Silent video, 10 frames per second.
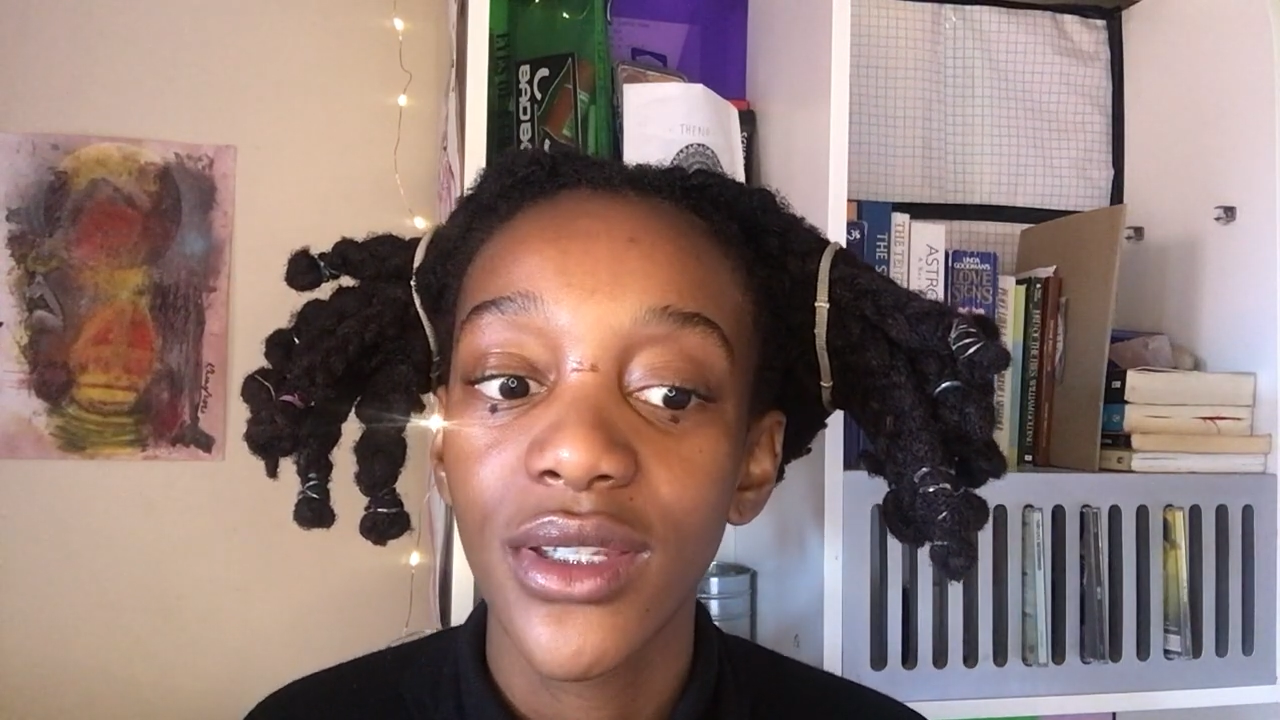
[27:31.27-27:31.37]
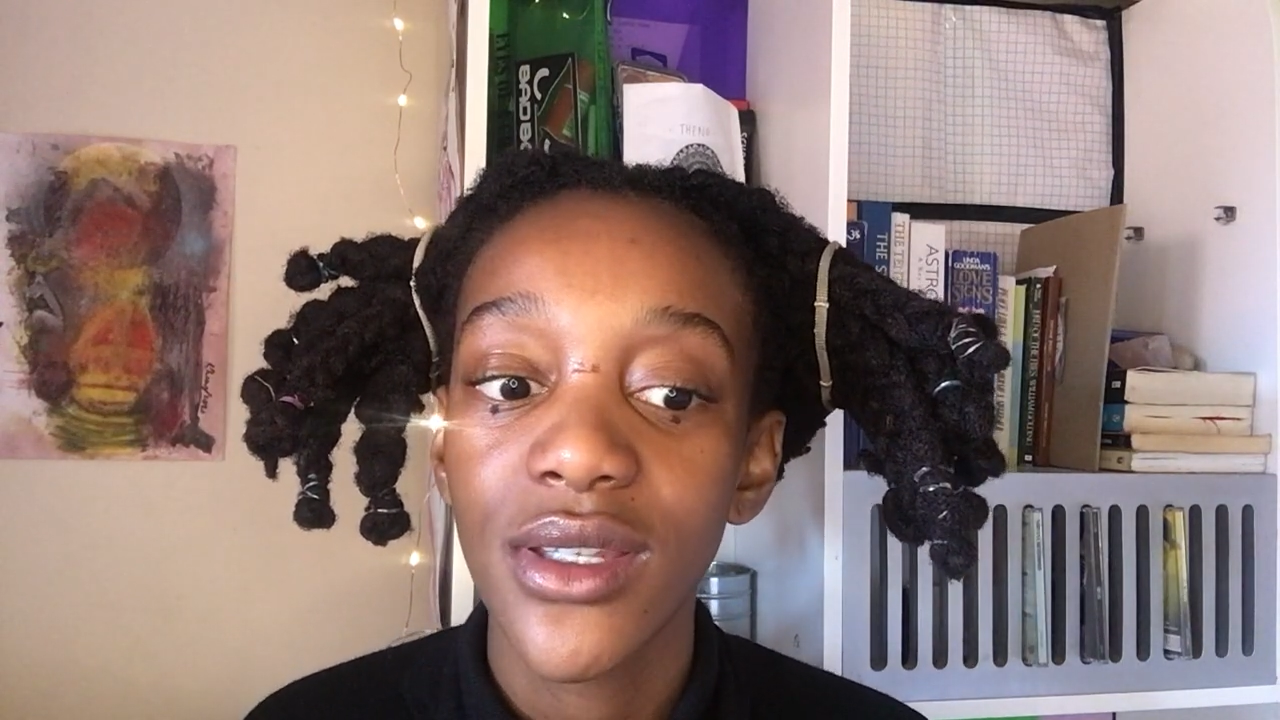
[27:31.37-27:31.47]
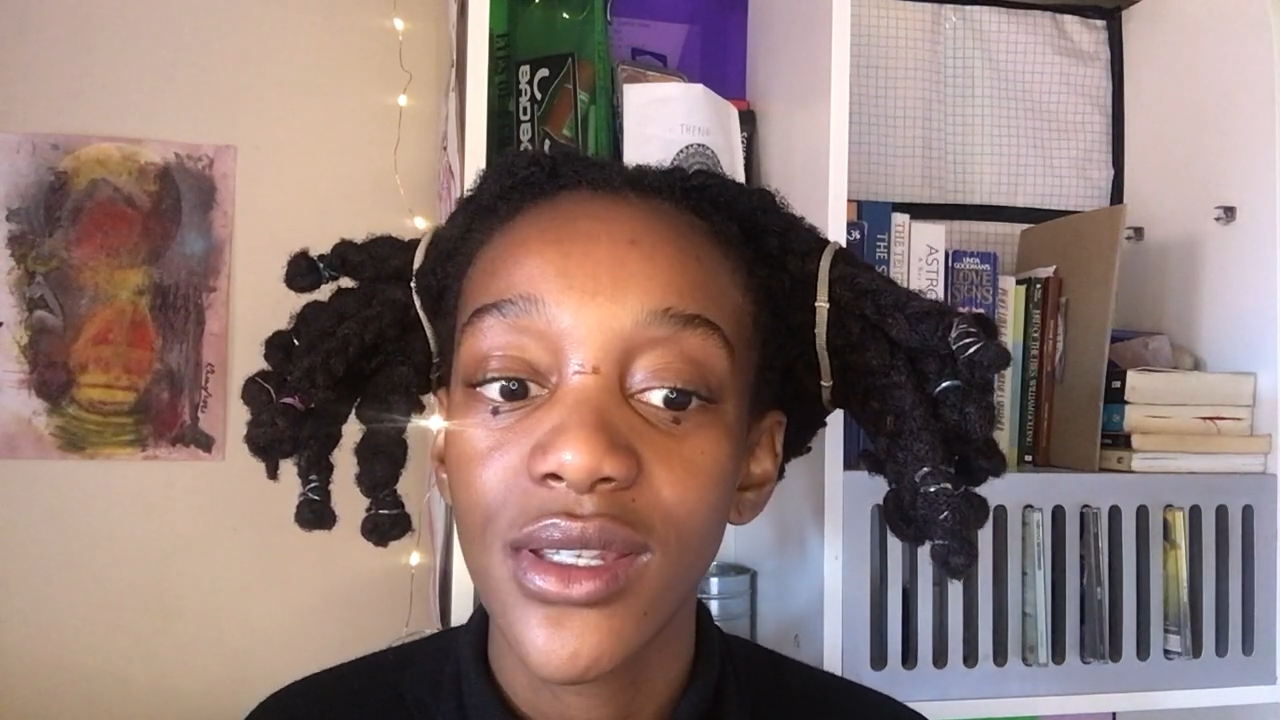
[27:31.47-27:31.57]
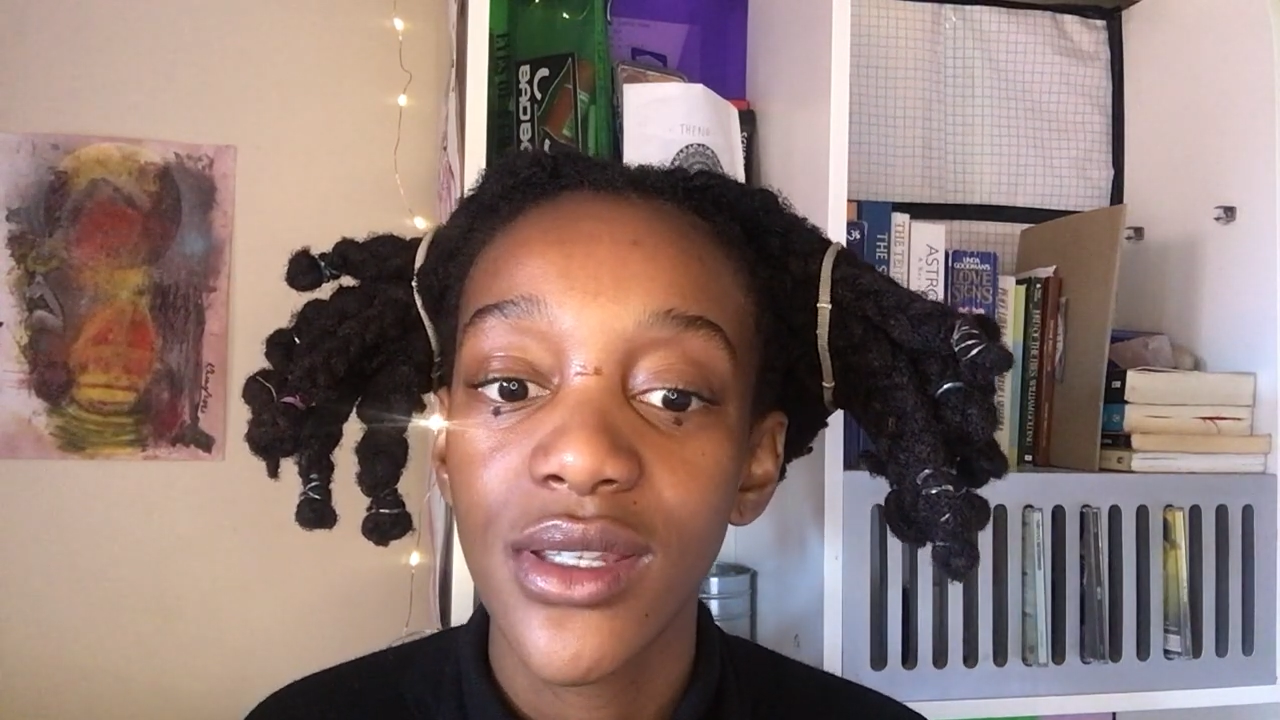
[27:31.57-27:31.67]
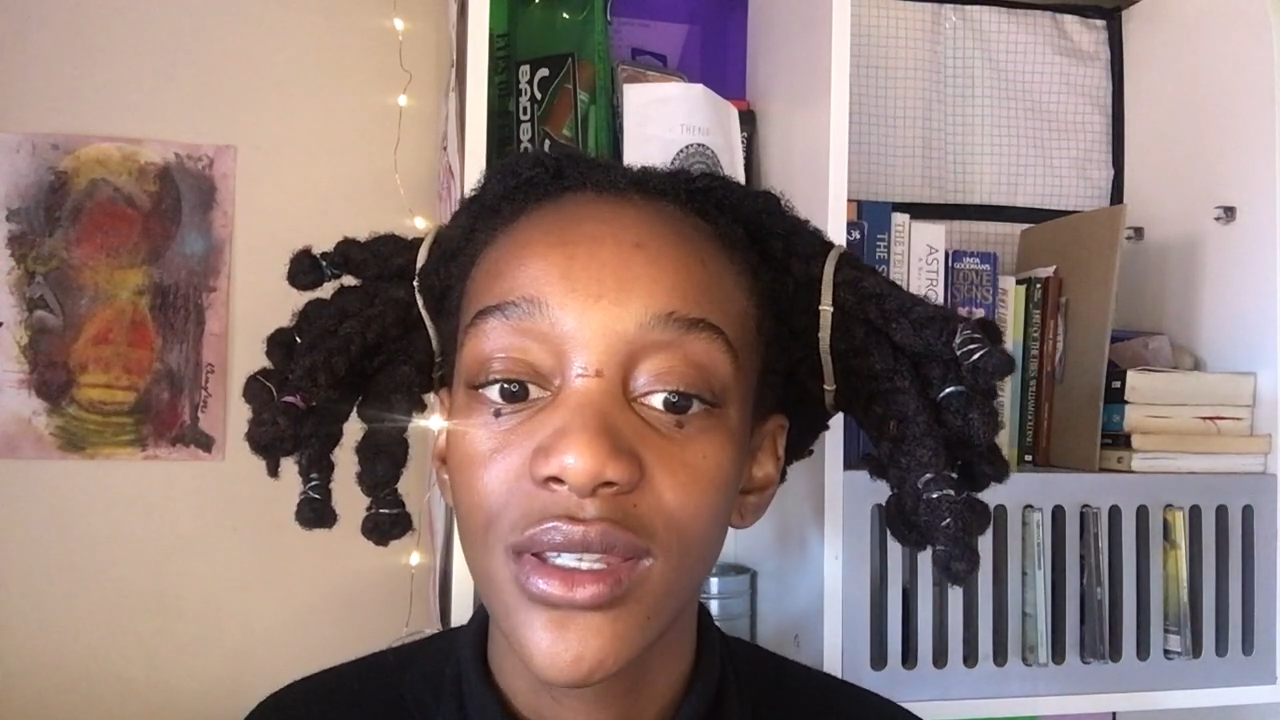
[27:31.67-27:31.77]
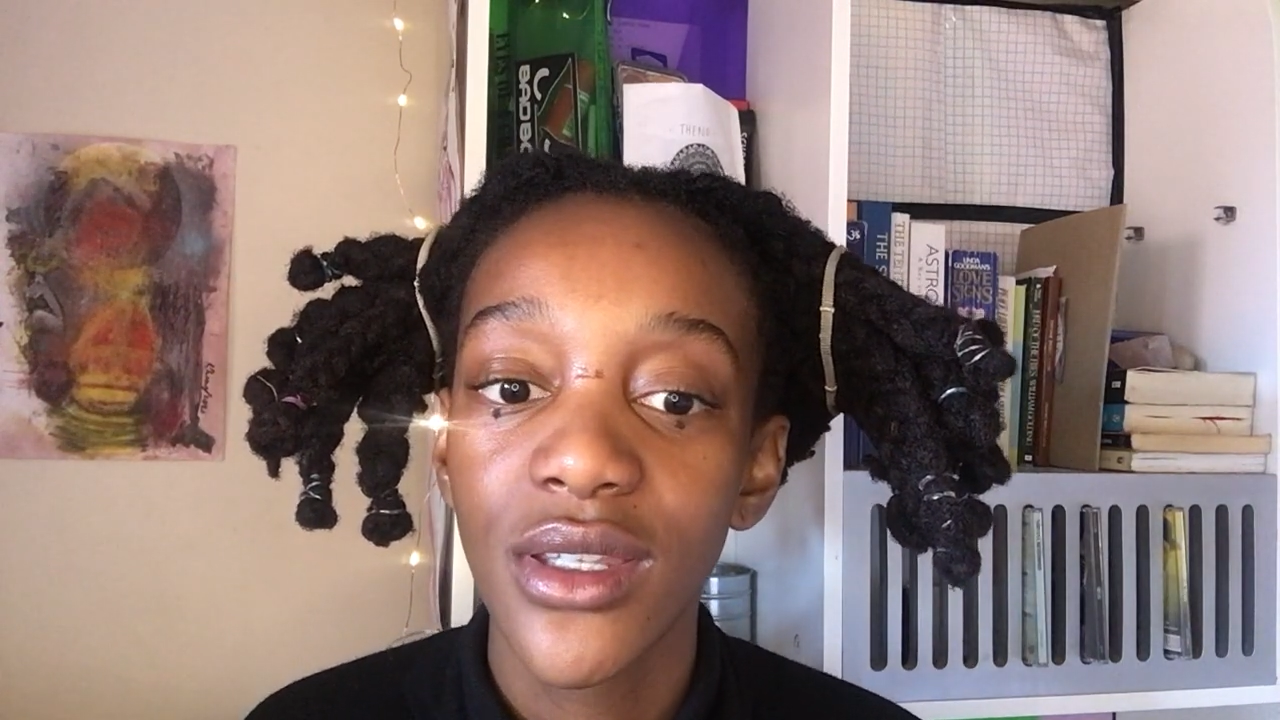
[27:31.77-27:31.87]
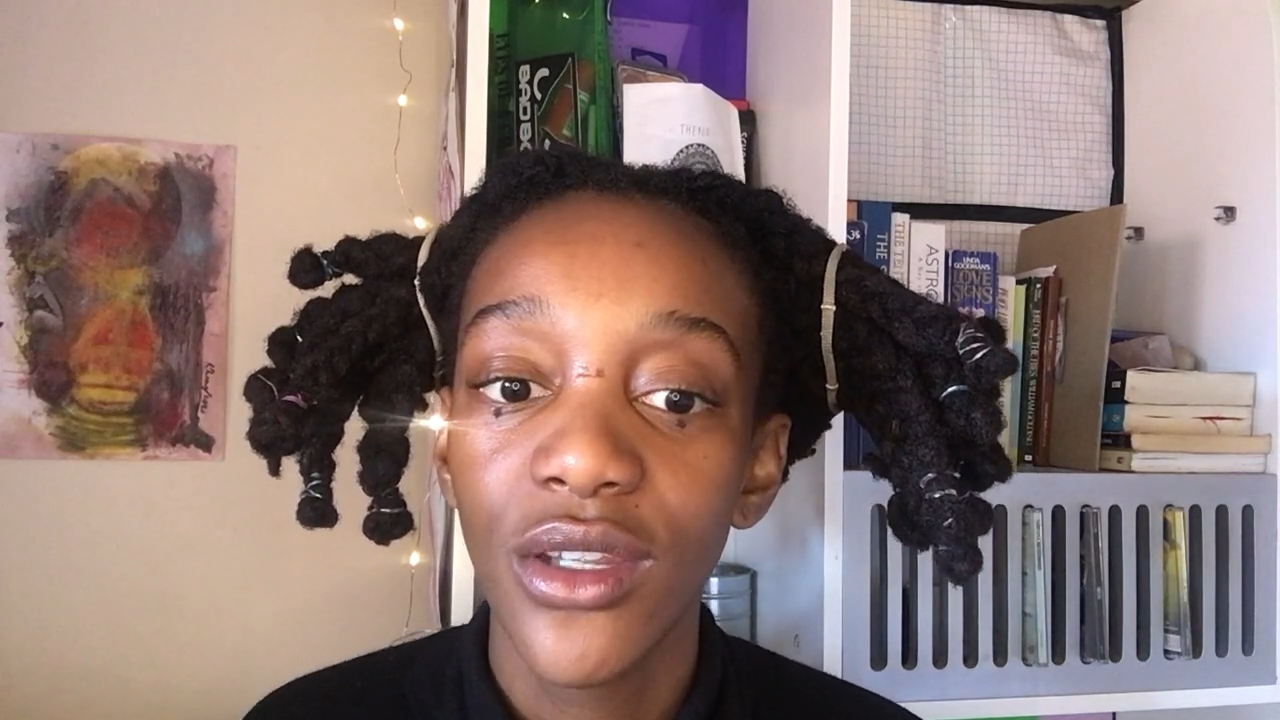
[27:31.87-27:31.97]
this,